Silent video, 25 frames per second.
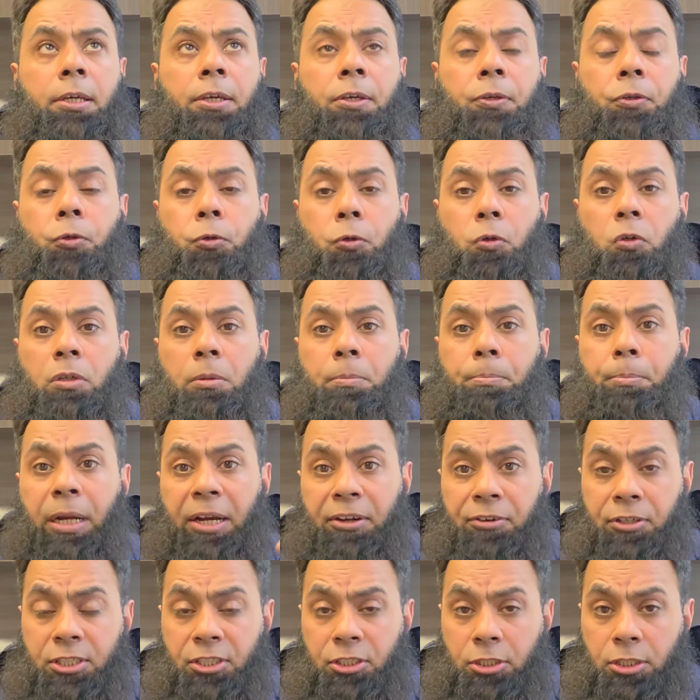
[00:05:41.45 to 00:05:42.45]
your
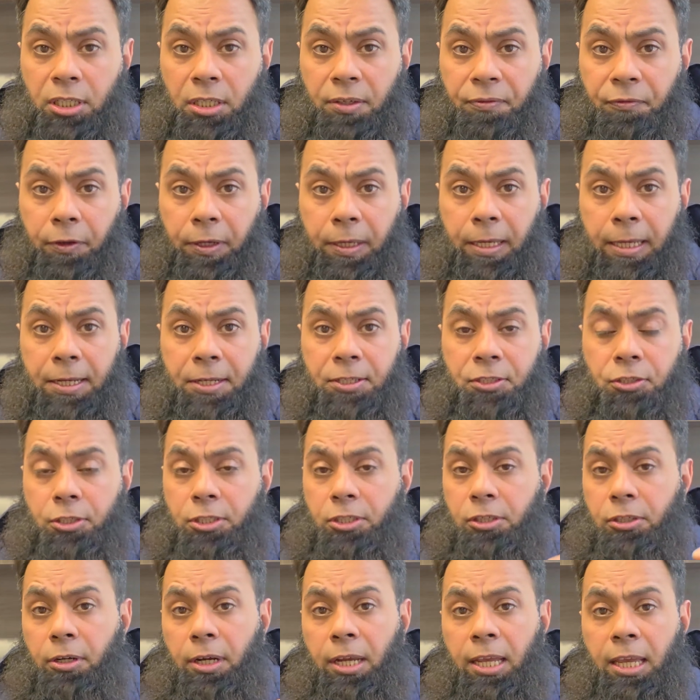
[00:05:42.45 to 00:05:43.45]
marriage certificates,
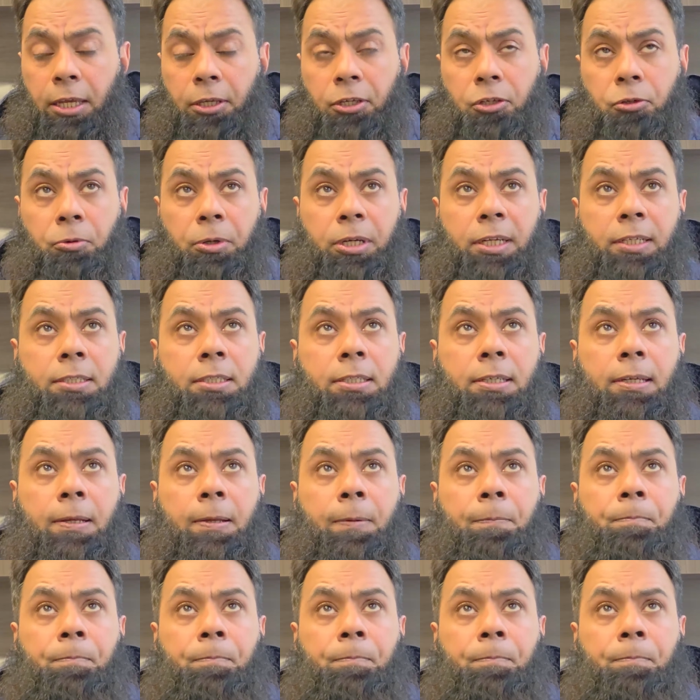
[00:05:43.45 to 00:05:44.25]
they're accurate,